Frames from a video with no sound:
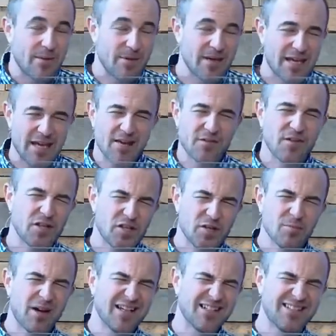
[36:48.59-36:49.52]
I'm here that
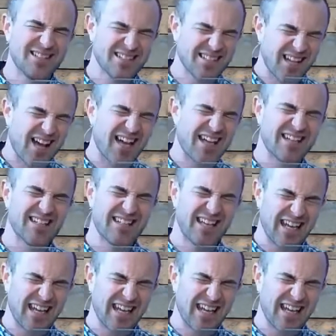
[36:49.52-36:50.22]
you might delight